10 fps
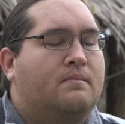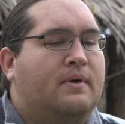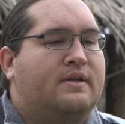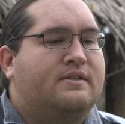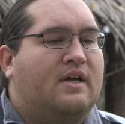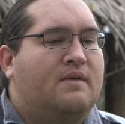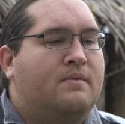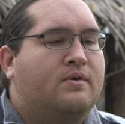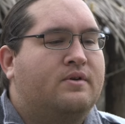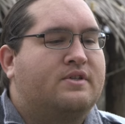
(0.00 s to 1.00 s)
but um,
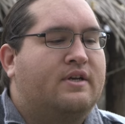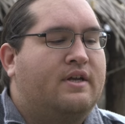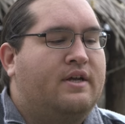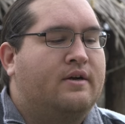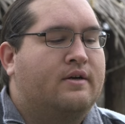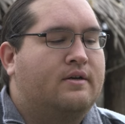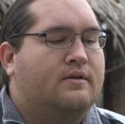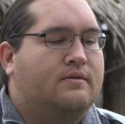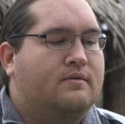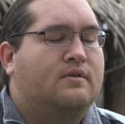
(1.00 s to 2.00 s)
you're always going to hear
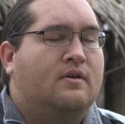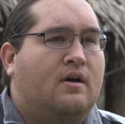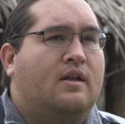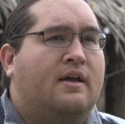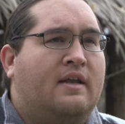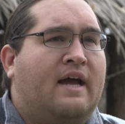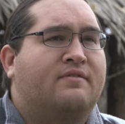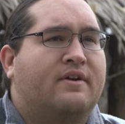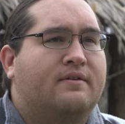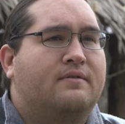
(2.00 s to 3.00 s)
a lot of
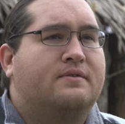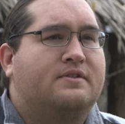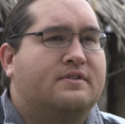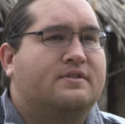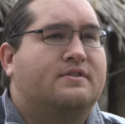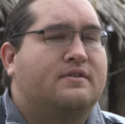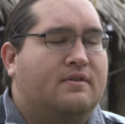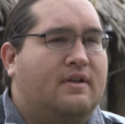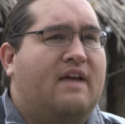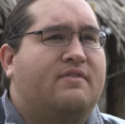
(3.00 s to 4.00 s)
laughing, which is
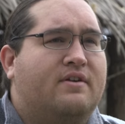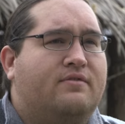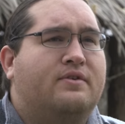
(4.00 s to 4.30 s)
laughing and